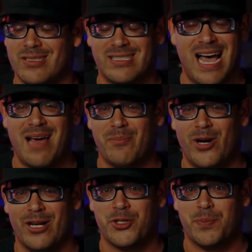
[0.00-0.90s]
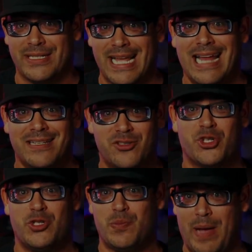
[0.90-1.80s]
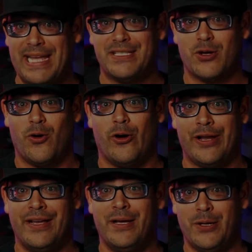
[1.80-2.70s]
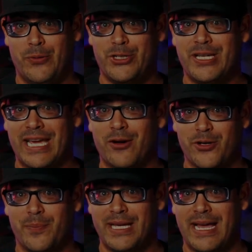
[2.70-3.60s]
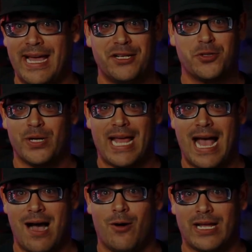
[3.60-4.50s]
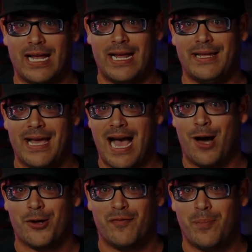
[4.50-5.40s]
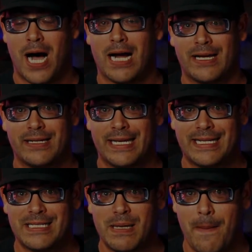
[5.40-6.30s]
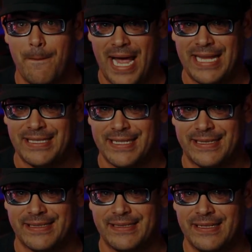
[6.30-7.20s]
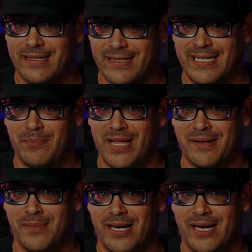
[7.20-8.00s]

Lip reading: not much, but that is just based on what you get on your BAH without any out-of-pocket expenses. Keep that in